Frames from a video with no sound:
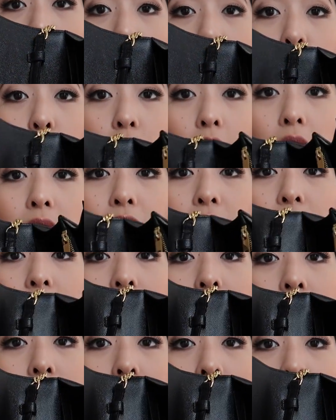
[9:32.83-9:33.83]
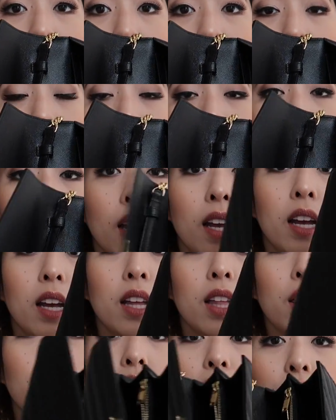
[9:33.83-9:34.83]
then you got this side,
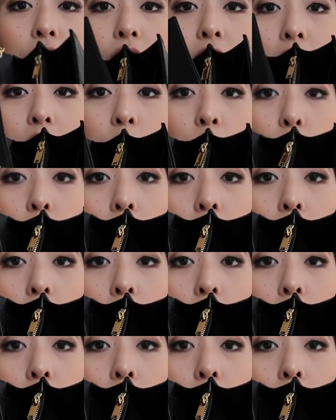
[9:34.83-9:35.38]
this